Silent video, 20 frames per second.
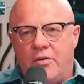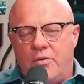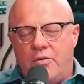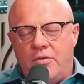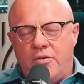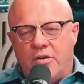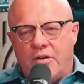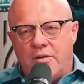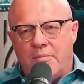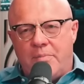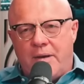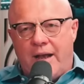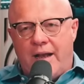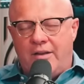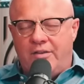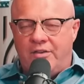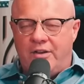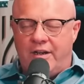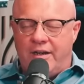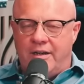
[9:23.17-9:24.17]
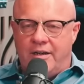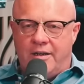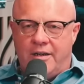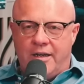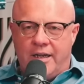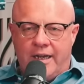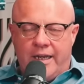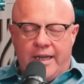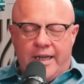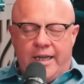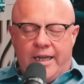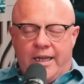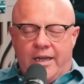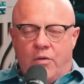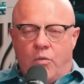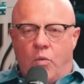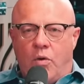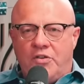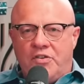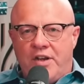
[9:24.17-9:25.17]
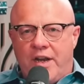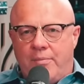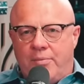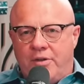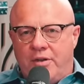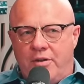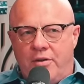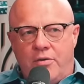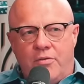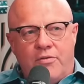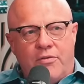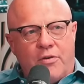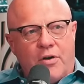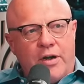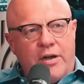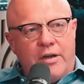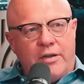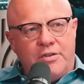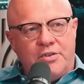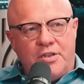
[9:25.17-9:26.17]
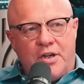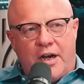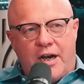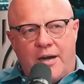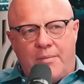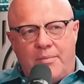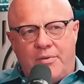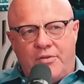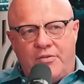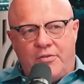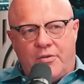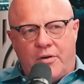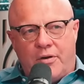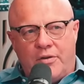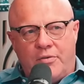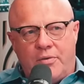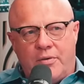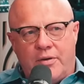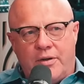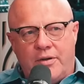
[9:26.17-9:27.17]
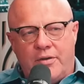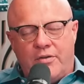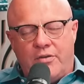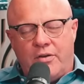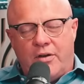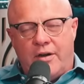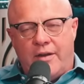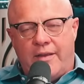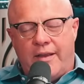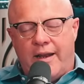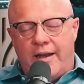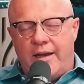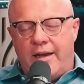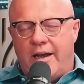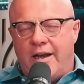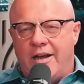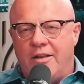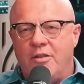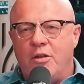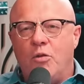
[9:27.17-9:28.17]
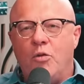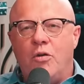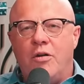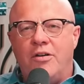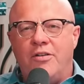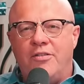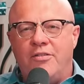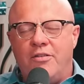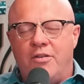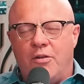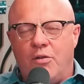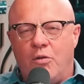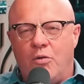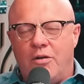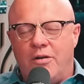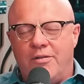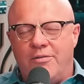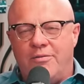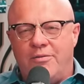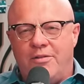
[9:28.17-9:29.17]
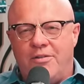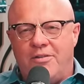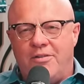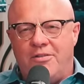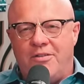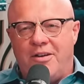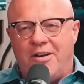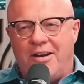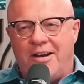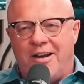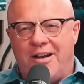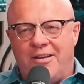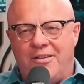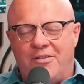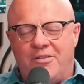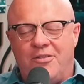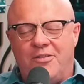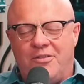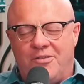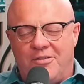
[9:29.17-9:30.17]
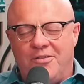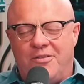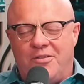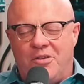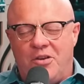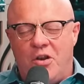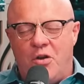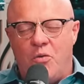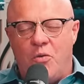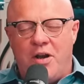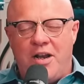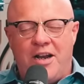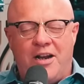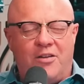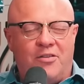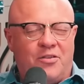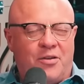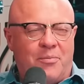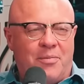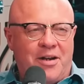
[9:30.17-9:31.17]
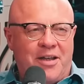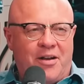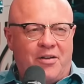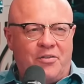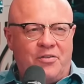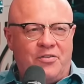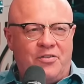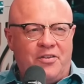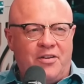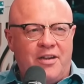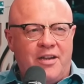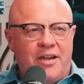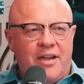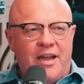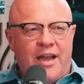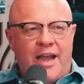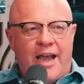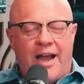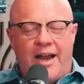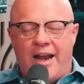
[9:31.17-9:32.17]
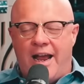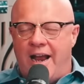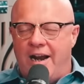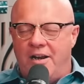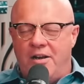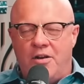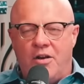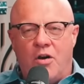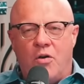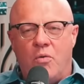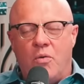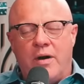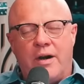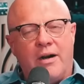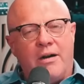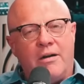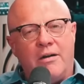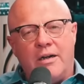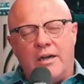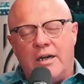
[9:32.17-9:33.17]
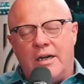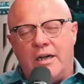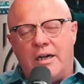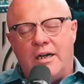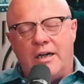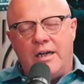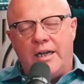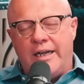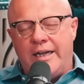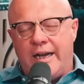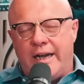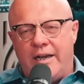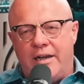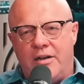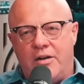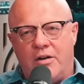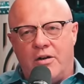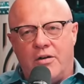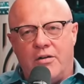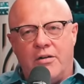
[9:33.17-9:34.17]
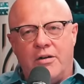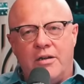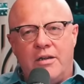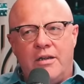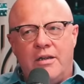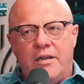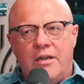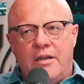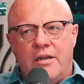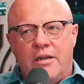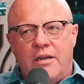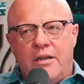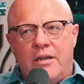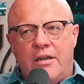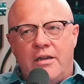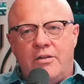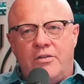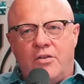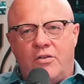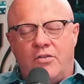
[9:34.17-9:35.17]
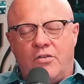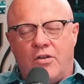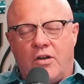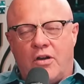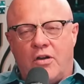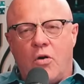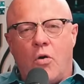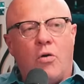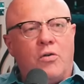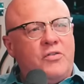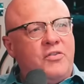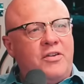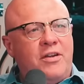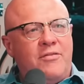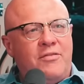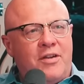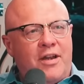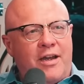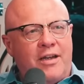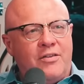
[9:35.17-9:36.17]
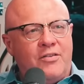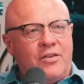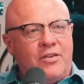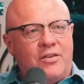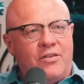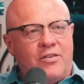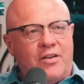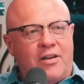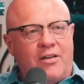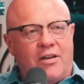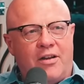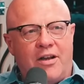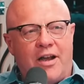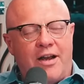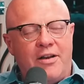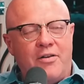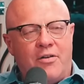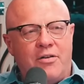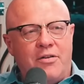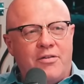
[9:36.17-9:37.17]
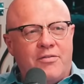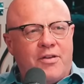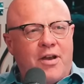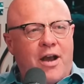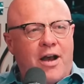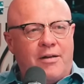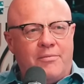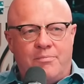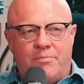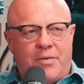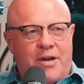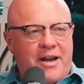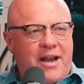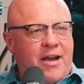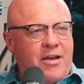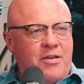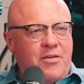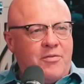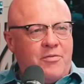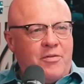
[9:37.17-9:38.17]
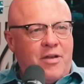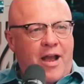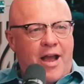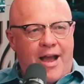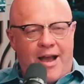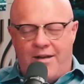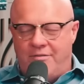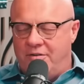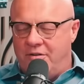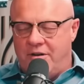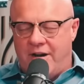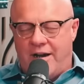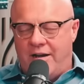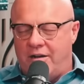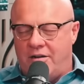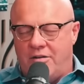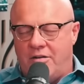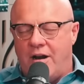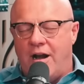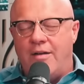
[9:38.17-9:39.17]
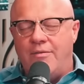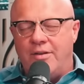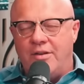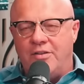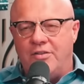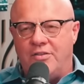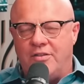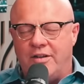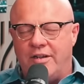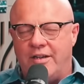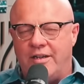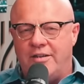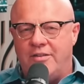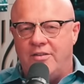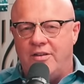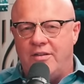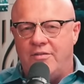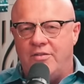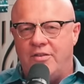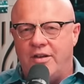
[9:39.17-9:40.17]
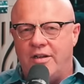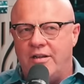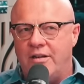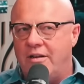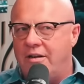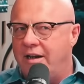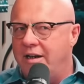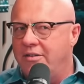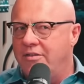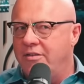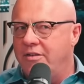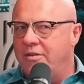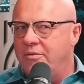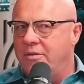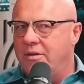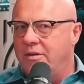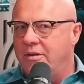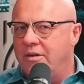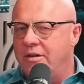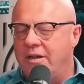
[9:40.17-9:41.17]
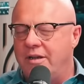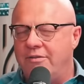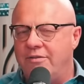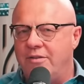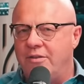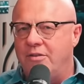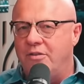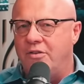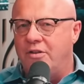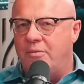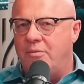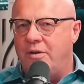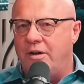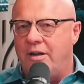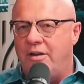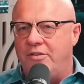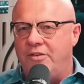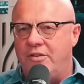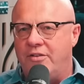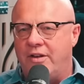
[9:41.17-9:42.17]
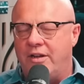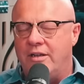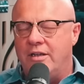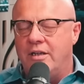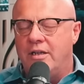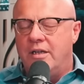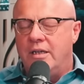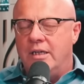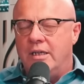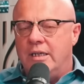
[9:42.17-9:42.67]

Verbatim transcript: who took a pass at it and wasn't able to do a very good job as far as we were concerned. And then the Lord knew we needed somebody else, and out of nowhere, an editor, amazing story, just called Steve Deace and said, "Look, I know you have your editor, obviously." And Steve's like, "No, actually, we're looking for someone else." He's like,